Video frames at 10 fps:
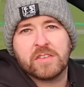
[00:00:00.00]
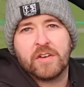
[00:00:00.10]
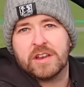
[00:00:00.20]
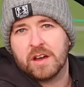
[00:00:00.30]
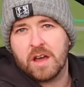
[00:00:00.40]
I
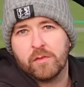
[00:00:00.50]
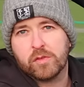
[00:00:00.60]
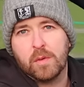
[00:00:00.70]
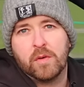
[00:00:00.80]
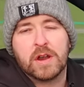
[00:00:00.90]
find it
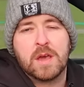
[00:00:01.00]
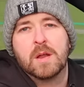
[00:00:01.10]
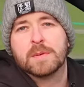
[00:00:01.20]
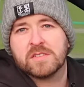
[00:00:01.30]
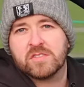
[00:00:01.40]
uncomfortable, I find it a
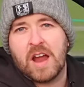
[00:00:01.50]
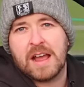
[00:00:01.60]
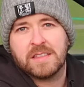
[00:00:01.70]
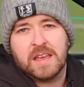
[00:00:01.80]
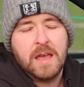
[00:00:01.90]
little bit
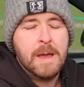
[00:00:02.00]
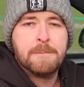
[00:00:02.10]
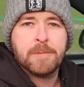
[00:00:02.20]
distracting.